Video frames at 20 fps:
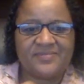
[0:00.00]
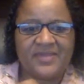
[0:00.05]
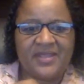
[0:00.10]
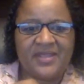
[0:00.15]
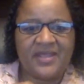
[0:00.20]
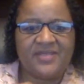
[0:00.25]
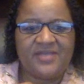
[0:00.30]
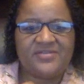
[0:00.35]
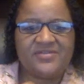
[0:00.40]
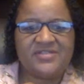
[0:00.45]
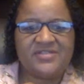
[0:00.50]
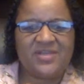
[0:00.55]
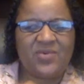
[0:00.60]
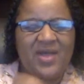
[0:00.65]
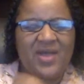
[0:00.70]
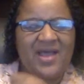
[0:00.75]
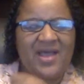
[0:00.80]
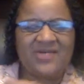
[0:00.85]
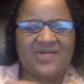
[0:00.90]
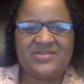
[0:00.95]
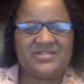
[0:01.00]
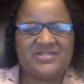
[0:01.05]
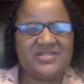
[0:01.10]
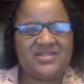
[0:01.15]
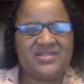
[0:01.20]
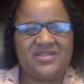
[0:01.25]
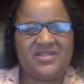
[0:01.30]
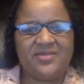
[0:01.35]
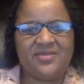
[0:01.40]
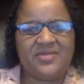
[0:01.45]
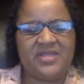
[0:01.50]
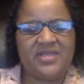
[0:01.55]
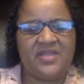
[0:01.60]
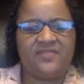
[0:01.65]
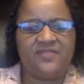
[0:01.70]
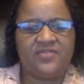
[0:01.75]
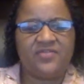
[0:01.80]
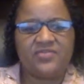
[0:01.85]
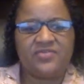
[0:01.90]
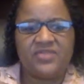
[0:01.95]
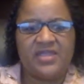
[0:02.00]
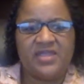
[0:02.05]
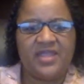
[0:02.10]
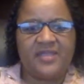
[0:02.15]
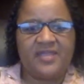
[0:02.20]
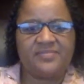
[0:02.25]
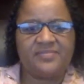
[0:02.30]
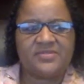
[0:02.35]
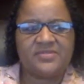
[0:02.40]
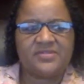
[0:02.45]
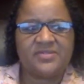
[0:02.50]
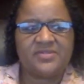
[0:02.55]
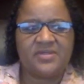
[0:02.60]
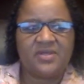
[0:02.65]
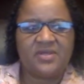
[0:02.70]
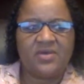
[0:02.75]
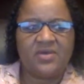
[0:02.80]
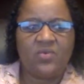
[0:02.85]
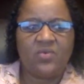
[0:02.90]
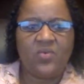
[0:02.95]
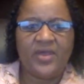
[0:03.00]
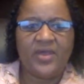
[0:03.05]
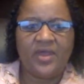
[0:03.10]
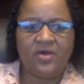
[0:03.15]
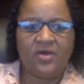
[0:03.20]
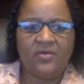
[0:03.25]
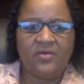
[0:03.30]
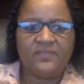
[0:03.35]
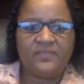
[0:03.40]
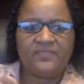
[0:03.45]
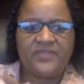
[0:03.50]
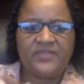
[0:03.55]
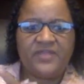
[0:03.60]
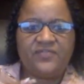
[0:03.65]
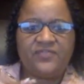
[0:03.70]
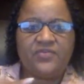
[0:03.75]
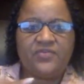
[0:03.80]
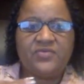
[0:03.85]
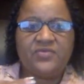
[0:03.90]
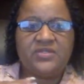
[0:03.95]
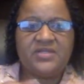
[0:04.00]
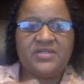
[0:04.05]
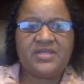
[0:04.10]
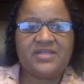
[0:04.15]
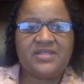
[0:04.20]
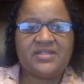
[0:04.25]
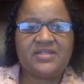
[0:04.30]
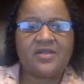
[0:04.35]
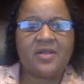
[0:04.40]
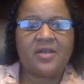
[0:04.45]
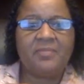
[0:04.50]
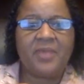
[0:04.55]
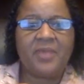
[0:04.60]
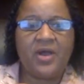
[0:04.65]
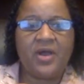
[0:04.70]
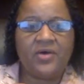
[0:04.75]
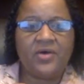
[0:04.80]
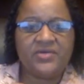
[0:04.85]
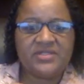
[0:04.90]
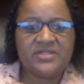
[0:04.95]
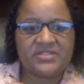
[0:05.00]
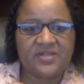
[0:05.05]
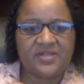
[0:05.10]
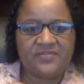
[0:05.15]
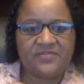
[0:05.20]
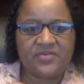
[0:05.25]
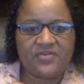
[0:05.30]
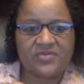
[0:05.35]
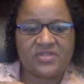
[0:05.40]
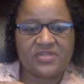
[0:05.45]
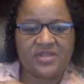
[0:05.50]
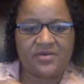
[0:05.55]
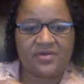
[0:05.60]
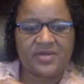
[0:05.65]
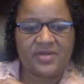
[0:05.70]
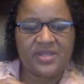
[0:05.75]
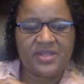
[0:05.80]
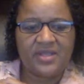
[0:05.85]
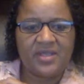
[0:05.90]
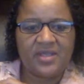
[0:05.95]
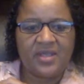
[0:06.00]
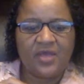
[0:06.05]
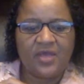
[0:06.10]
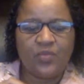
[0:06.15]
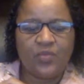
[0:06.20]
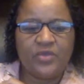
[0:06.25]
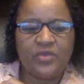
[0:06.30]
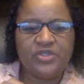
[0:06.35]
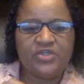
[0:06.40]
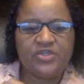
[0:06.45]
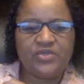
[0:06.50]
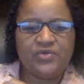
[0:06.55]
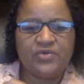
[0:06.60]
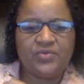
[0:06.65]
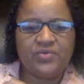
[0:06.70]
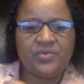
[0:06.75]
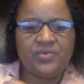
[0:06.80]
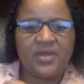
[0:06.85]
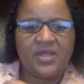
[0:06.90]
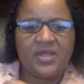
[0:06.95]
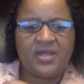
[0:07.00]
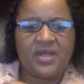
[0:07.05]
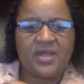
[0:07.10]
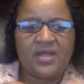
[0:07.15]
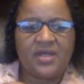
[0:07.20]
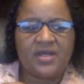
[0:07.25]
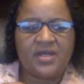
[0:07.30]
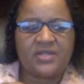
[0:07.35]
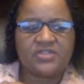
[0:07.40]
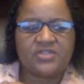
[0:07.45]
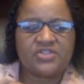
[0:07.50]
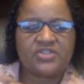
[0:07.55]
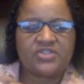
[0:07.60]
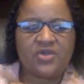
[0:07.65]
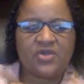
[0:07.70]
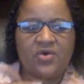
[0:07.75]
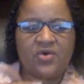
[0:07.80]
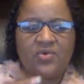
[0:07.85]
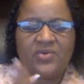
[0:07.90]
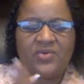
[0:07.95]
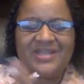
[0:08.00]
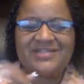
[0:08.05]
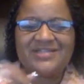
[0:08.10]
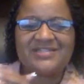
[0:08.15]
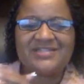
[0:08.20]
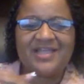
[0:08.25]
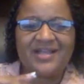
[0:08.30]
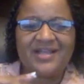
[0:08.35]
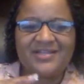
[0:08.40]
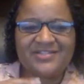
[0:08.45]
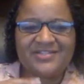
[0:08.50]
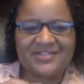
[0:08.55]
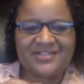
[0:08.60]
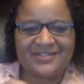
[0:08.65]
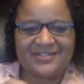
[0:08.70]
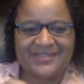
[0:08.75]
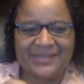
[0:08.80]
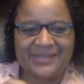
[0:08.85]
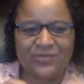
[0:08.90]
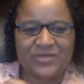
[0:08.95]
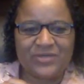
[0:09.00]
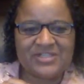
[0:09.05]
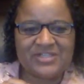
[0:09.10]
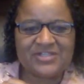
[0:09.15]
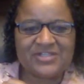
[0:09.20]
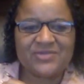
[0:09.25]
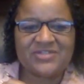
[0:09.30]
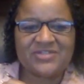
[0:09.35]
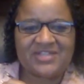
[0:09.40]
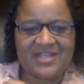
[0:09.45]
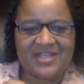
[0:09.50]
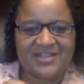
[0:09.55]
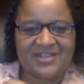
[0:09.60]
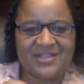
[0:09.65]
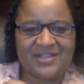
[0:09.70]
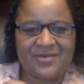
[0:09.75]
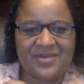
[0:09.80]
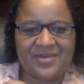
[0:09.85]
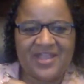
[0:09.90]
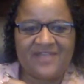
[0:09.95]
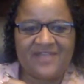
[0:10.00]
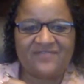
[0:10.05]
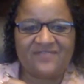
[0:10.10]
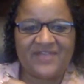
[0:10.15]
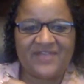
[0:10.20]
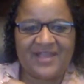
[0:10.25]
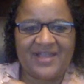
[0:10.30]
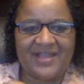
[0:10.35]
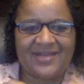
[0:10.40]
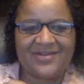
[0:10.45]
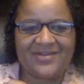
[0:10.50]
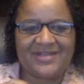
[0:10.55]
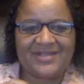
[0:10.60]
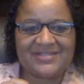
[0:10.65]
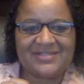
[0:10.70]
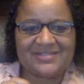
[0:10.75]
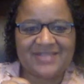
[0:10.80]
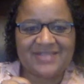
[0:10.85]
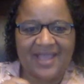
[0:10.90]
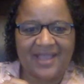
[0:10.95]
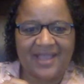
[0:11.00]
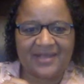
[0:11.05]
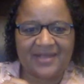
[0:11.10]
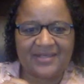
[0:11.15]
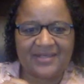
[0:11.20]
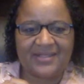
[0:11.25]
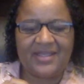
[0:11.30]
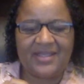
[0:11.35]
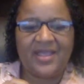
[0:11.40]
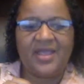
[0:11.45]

And you say, well, how does the theory give you themes? Well, if you look at the components of your theory, when you so intelligently research that theory and find out exactly